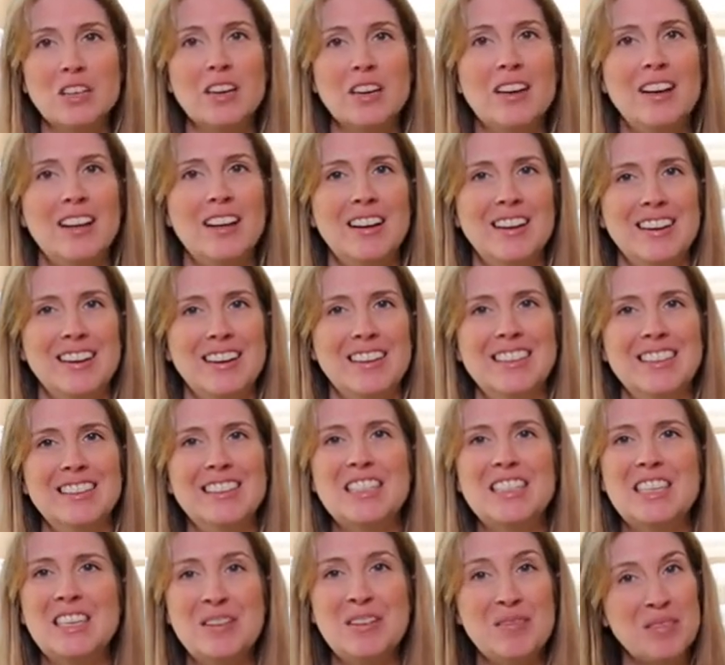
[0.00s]
She
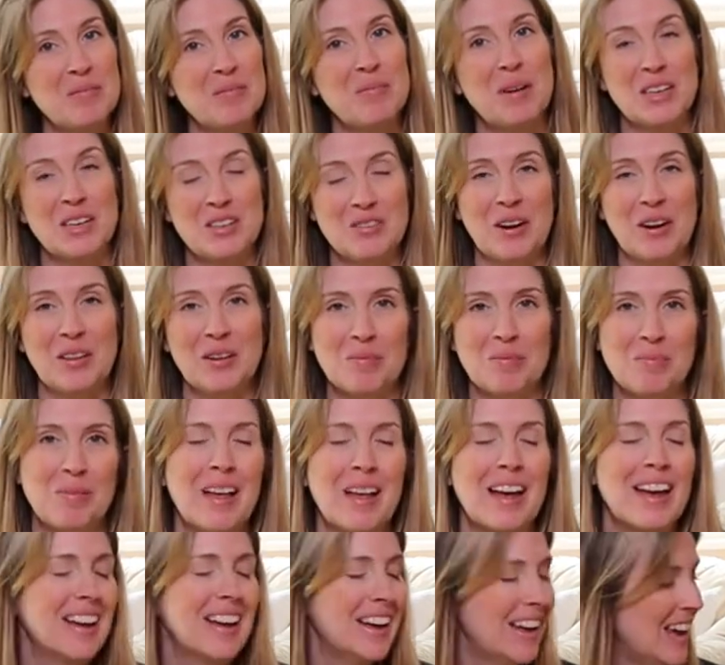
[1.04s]
she would much rather
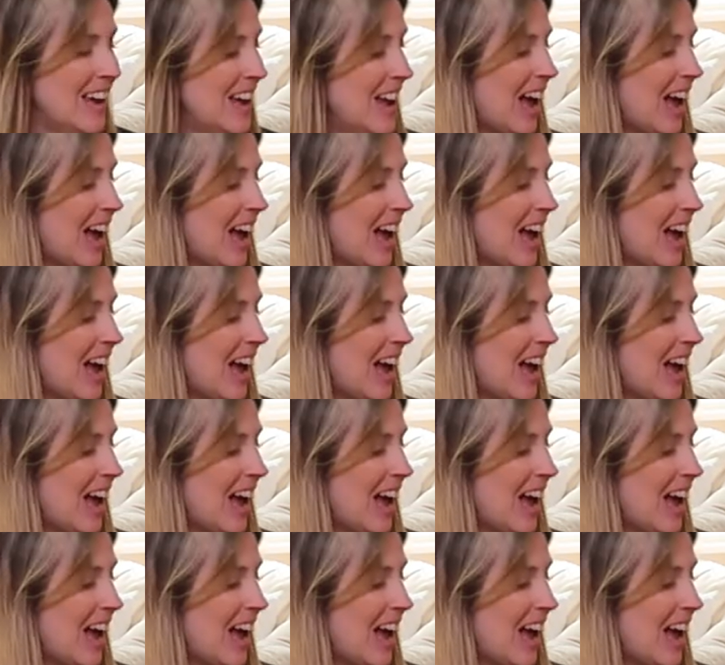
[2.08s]
play.